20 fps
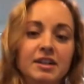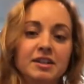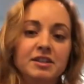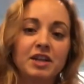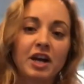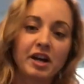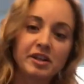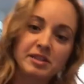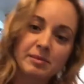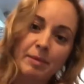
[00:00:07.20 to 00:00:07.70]

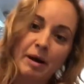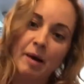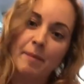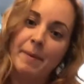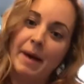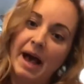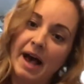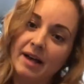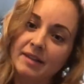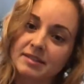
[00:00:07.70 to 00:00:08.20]
talked
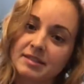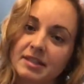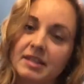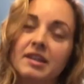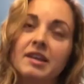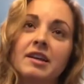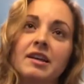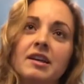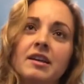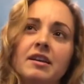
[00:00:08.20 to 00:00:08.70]
about
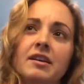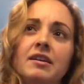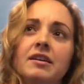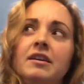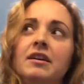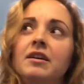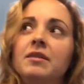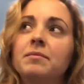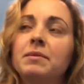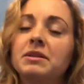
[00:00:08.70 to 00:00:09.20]
passing
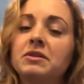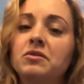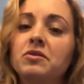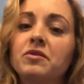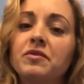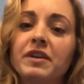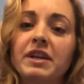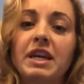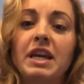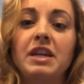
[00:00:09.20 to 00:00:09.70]
my
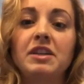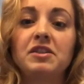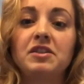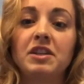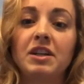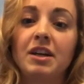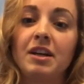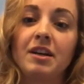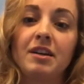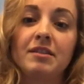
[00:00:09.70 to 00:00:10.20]

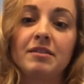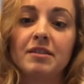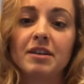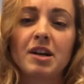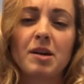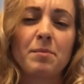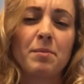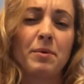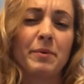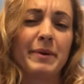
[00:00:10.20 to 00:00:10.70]
certification a
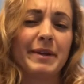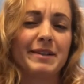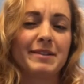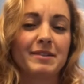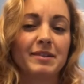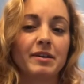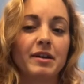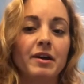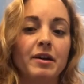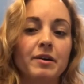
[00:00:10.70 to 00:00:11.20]
couple
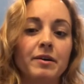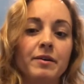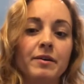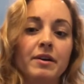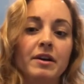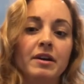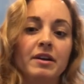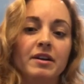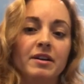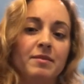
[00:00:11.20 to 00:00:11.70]
weeks ago.
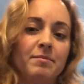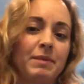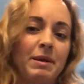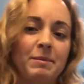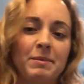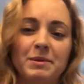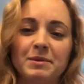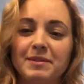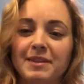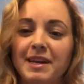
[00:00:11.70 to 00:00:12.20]

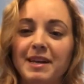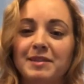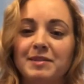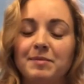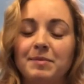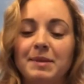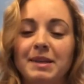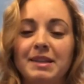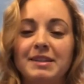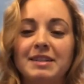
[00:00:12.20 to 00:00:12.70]
Maybe it was
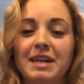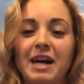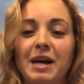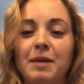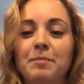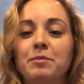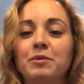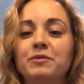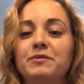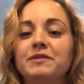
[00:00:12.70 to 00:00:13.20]
last week,
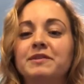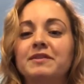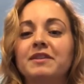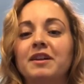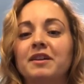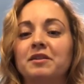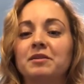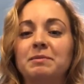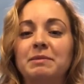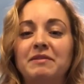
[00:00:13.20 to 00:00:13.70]
time moves a
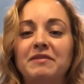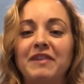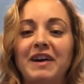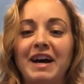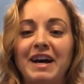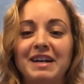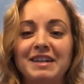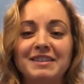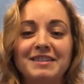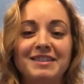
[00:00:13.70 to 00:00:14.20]
little bit
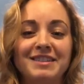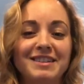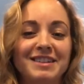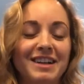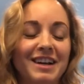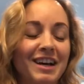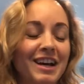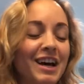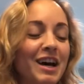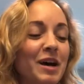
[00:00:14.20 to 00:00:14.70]
fast.
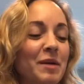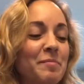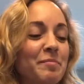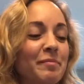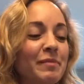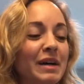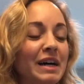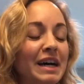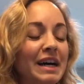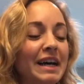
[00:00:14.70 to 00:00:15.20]

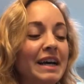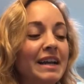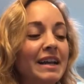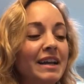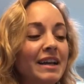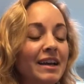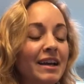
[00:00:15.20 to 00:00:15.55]
But